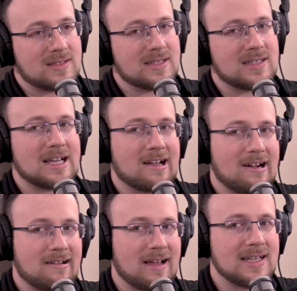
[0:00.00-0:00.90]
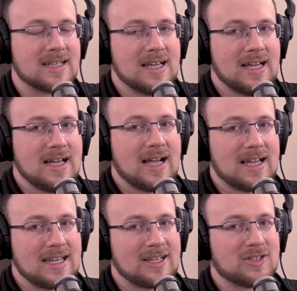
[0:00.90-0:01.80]
It's like, all right, I
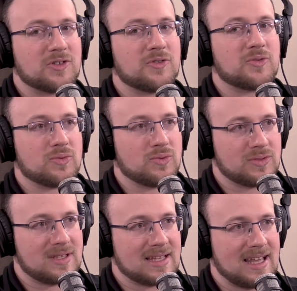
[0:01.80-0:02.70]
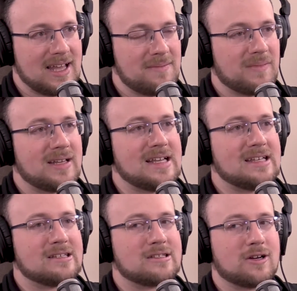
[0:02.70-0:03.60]
need to learn the rules of the game. I need
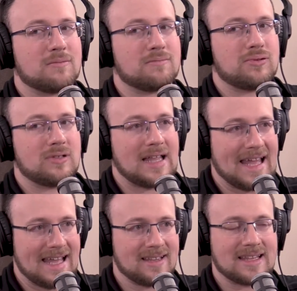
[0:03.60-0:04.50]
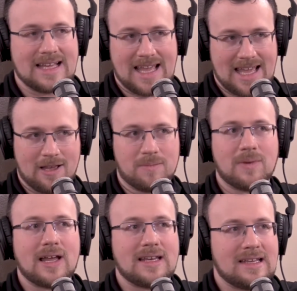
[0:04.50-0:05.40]
to start playing the game.
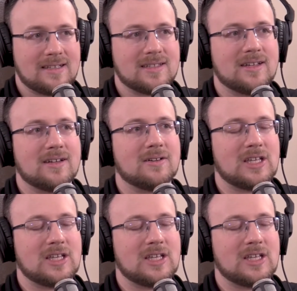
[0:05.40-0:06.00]
I need to,